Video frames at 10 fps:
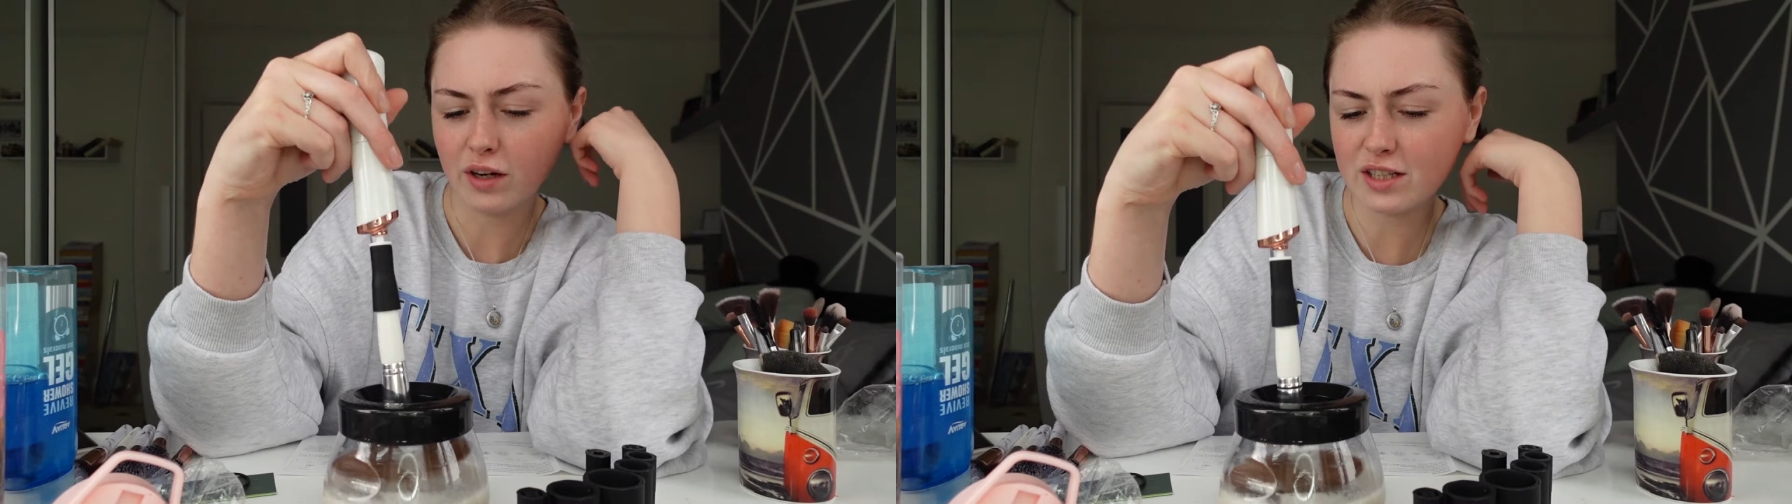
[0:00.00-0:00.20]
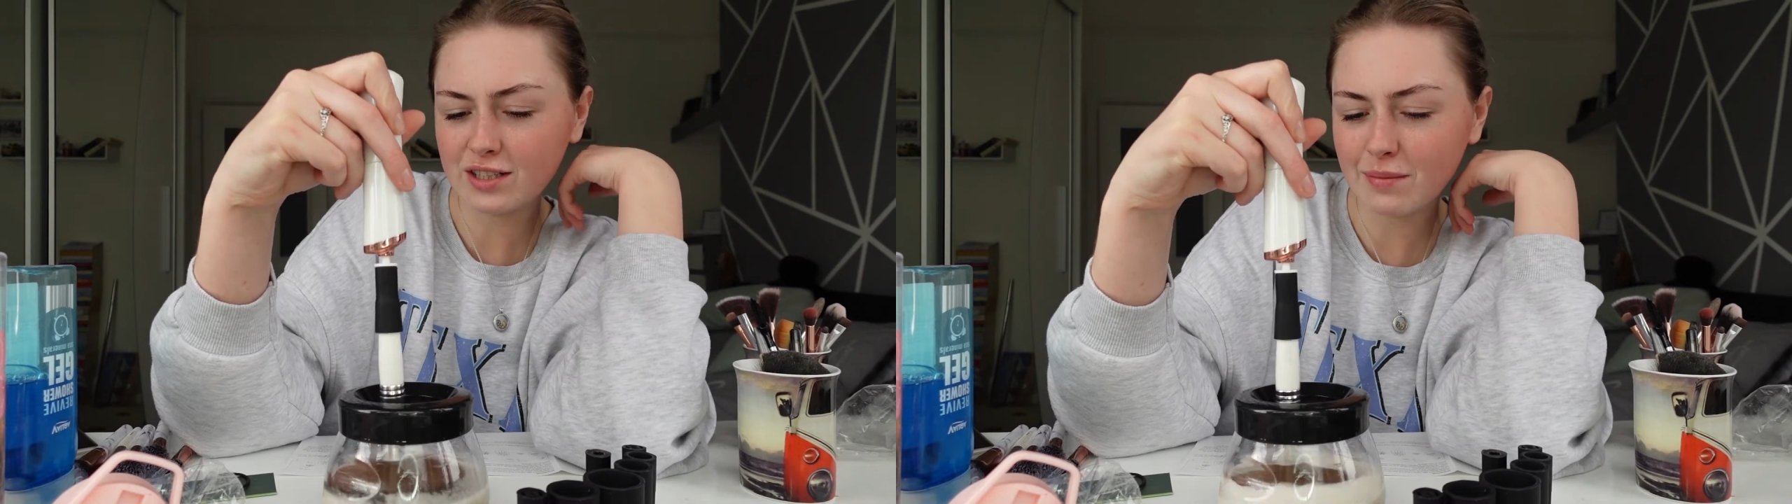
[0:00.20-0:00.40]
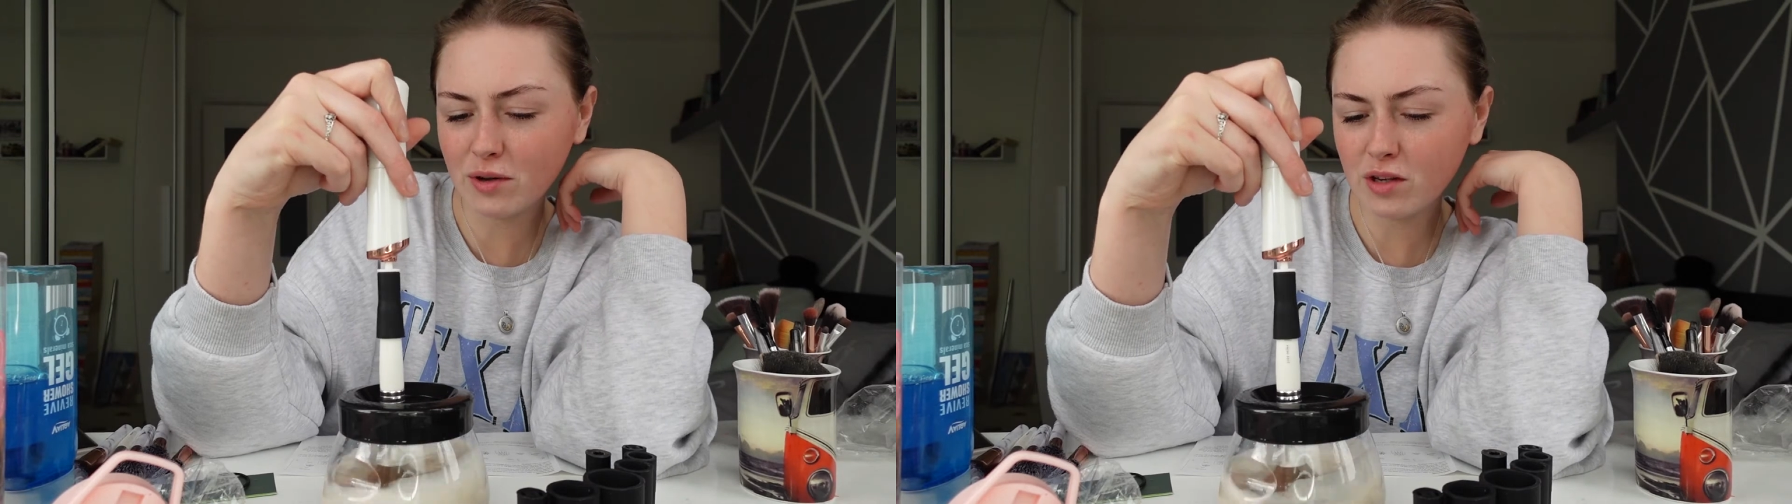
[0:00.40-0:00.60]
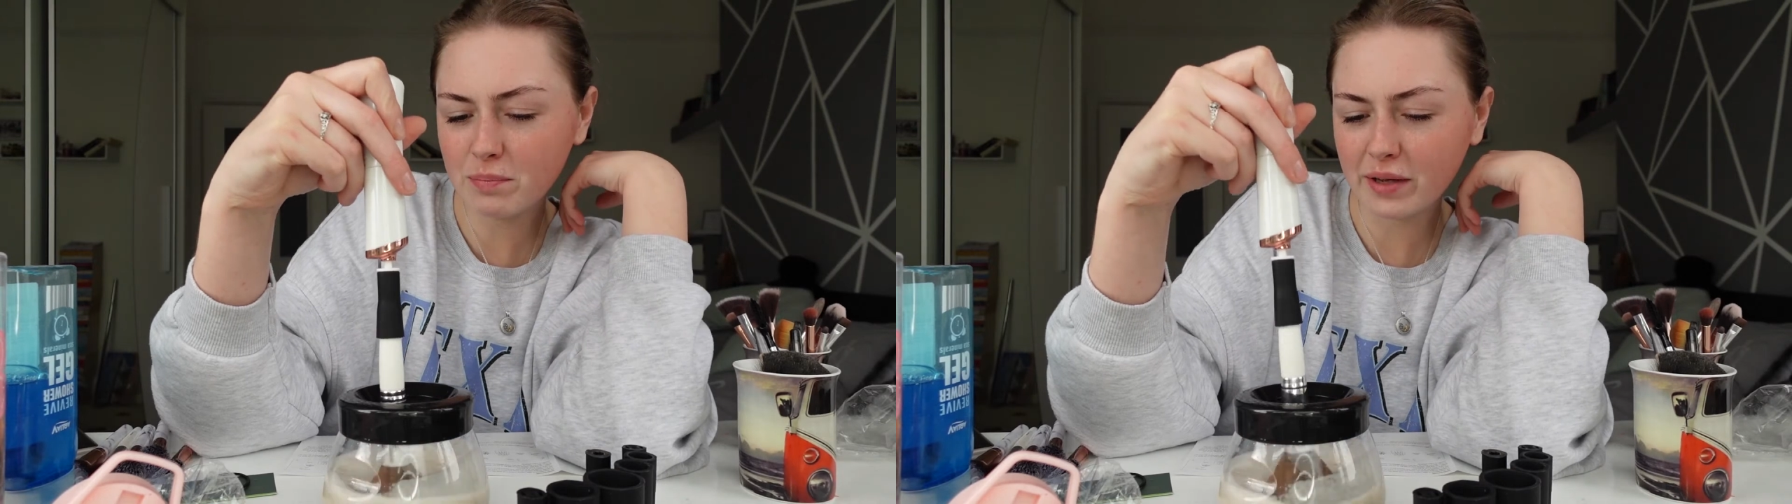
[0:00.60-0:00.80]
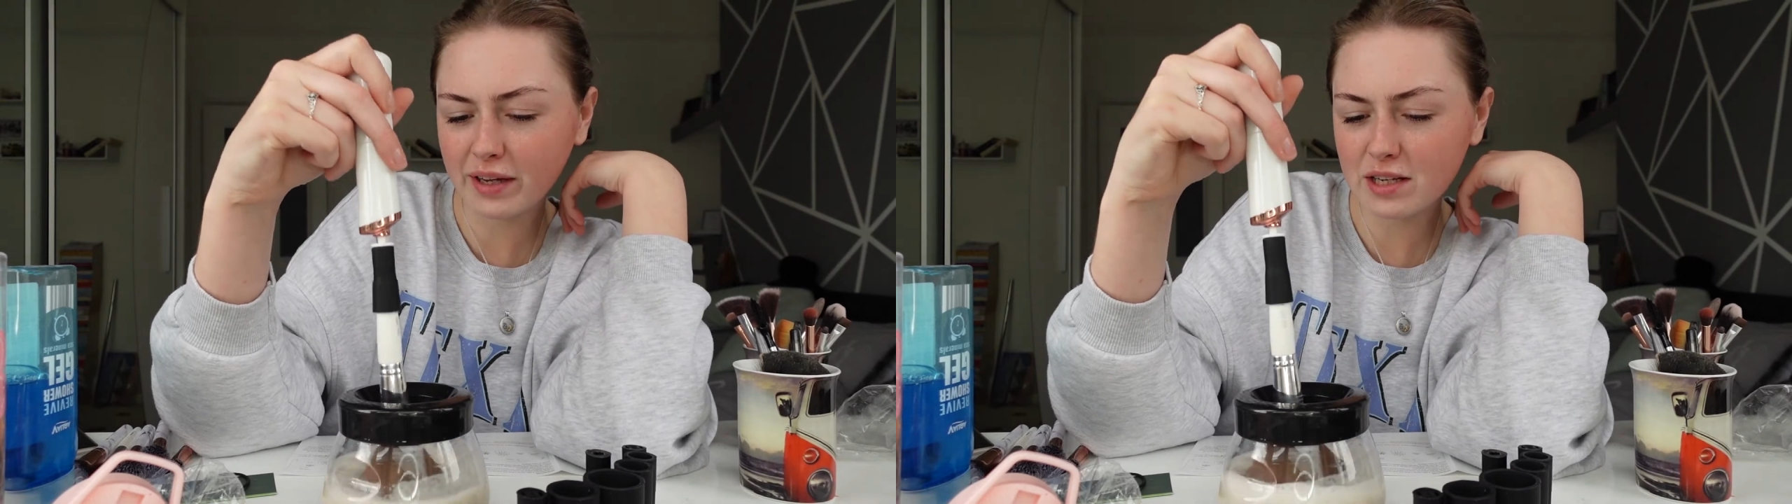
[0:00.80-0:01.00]
Right, so I'm on the
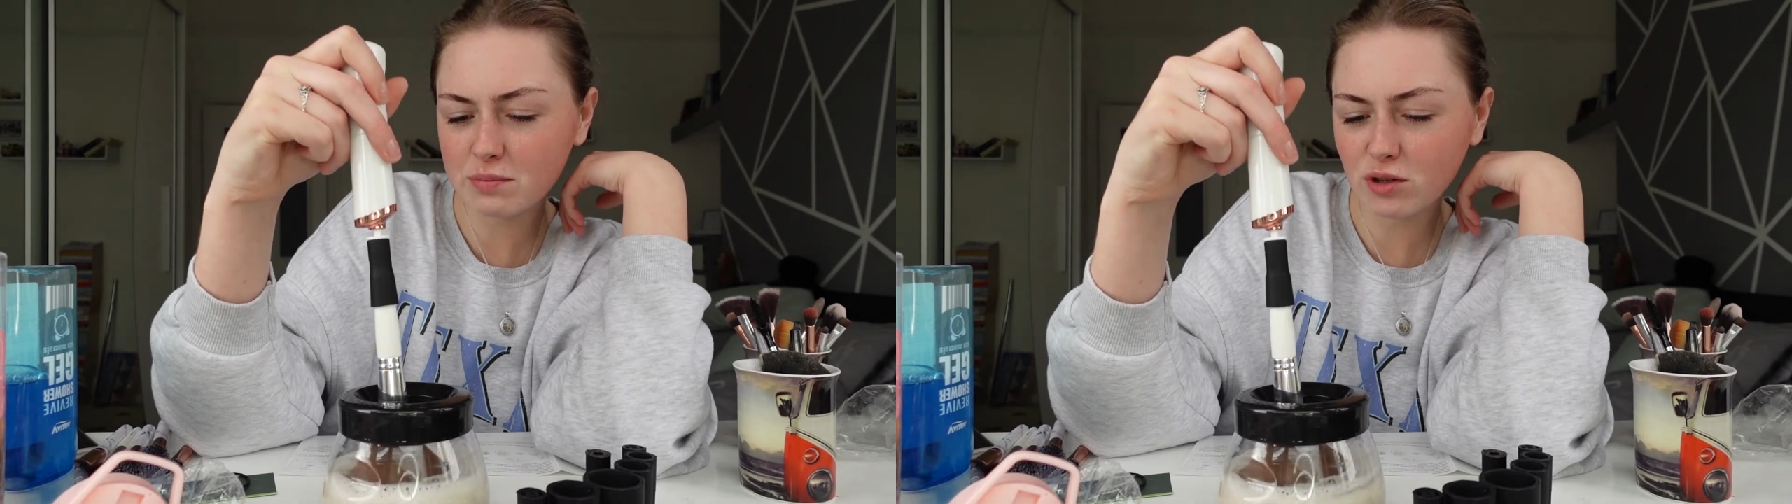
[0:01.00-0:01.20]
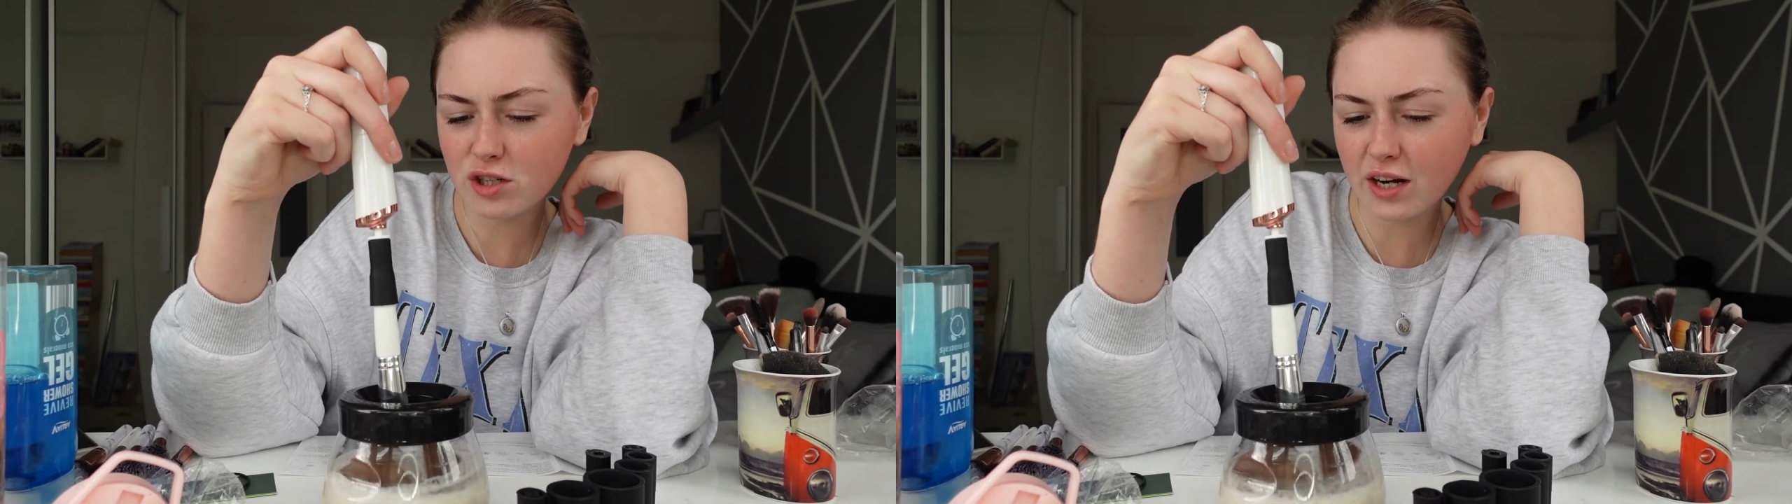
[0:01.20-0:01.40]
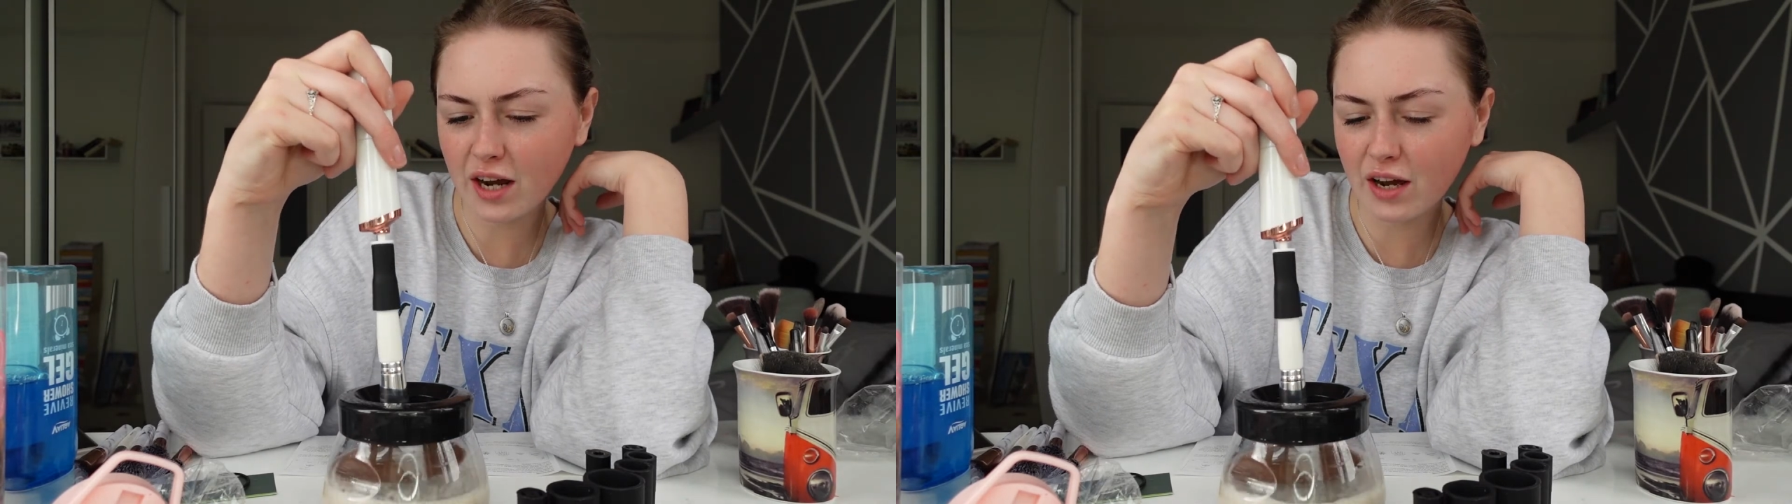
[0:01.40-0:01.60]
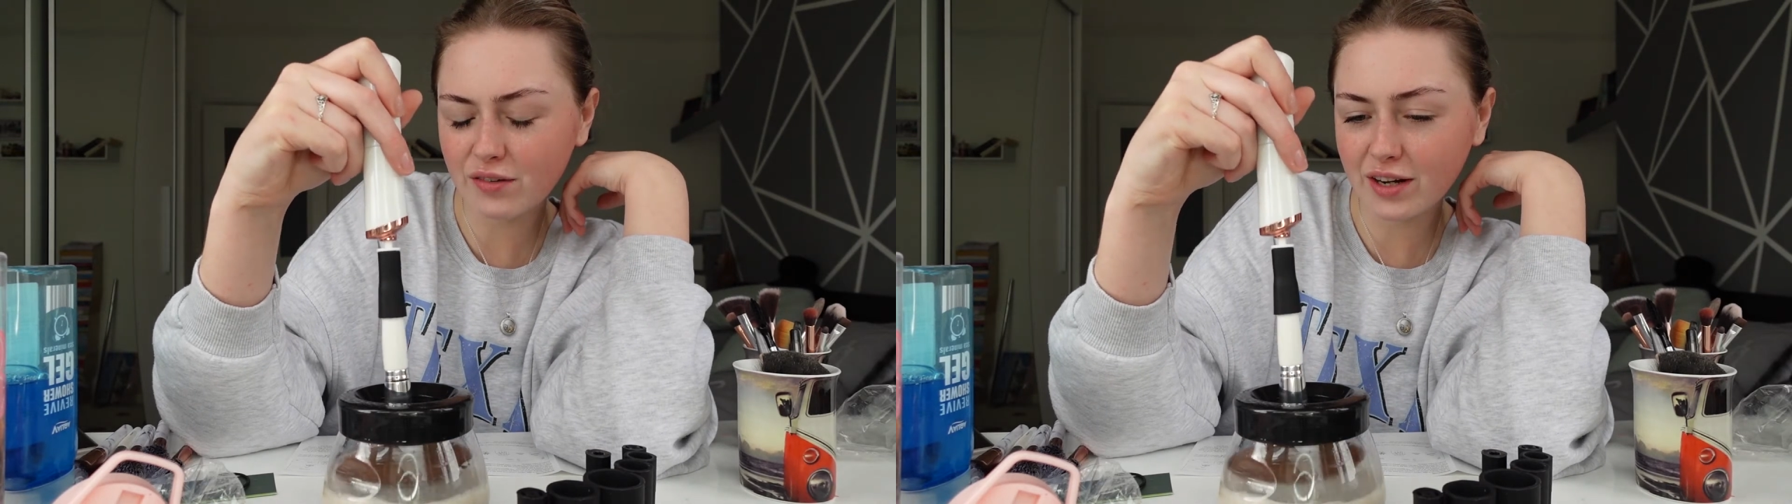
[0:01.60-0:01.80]
biggest brush I have,